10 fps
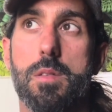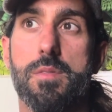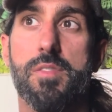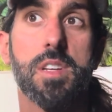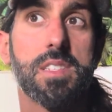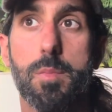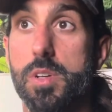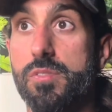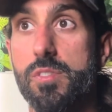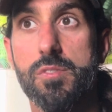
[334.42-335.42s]
For example,
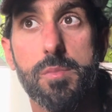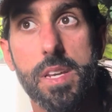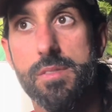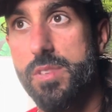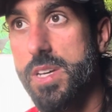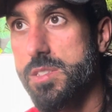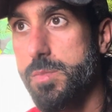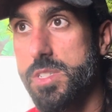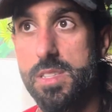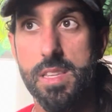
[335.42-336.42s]
if you've made
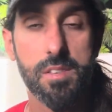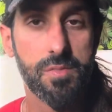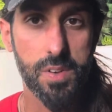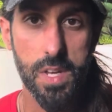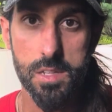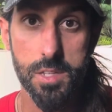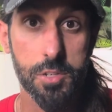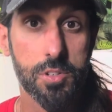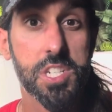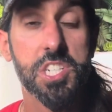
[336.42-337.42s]
investments and they failed and
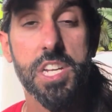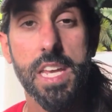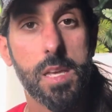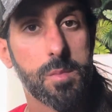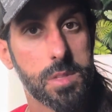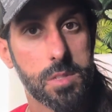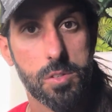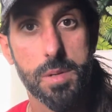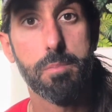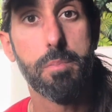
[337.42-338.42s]
you're ashamed
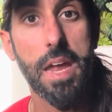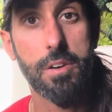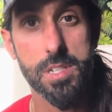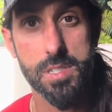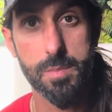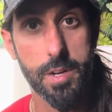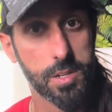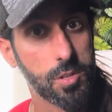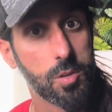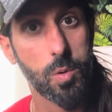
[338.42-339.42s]
or embarrassed about it
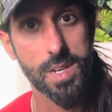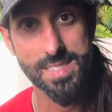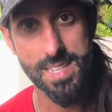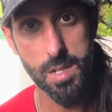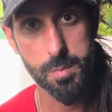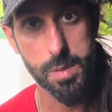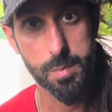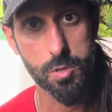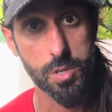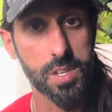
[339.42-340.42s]
and you don't want to tell
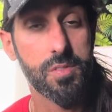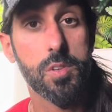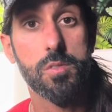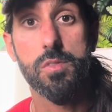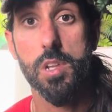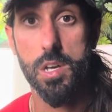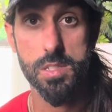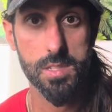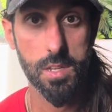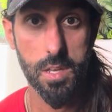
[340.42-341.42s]
people, or if you've
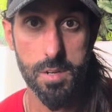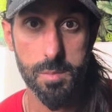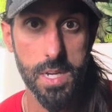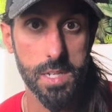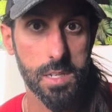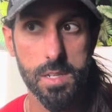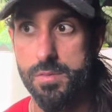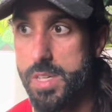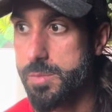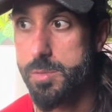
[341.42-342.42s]
lost a lot of money in
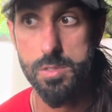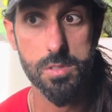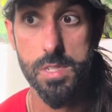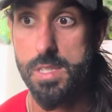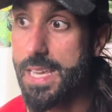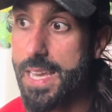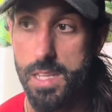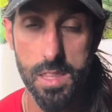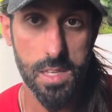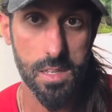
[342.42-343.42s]
investments or in
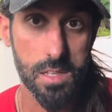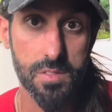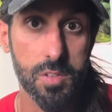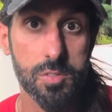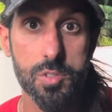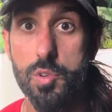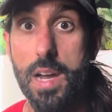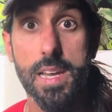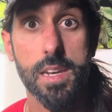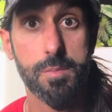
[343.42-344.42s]
anything, if you
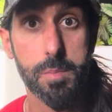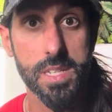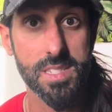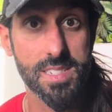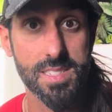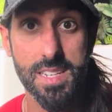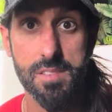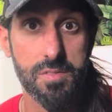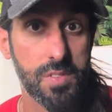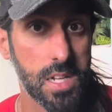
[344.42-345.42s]
tried a business and it
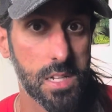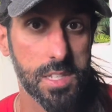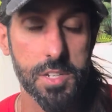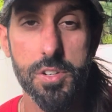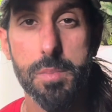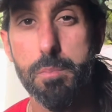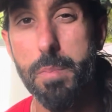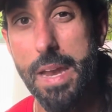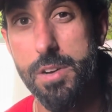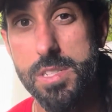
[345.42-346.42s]
failed and you're
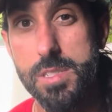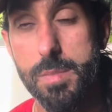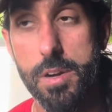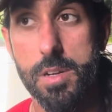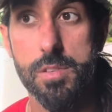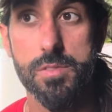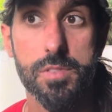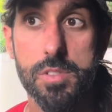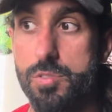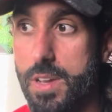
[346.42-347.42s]
embarrassed about it, and if
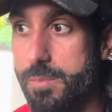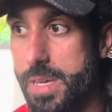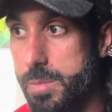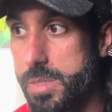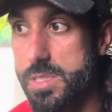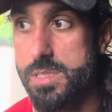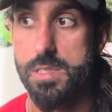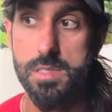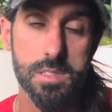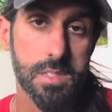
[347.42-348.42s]
you tried many
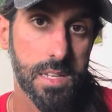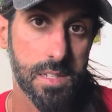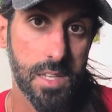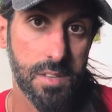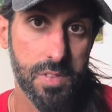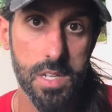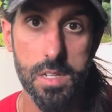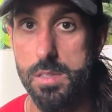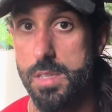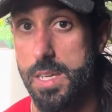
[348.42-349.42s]
businesses and they failed